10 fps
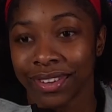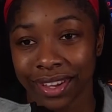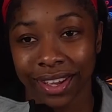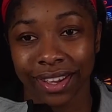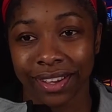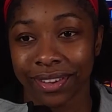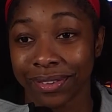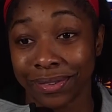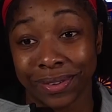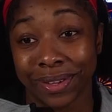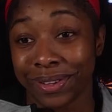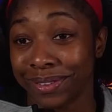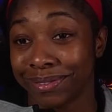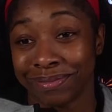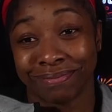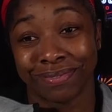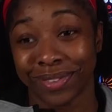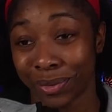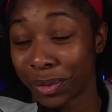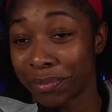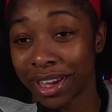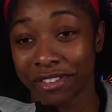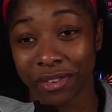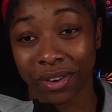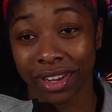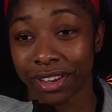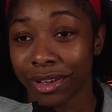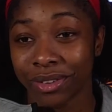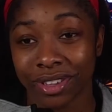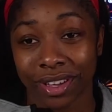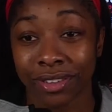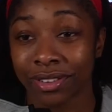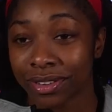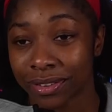hey, we're made for it, like Coach says.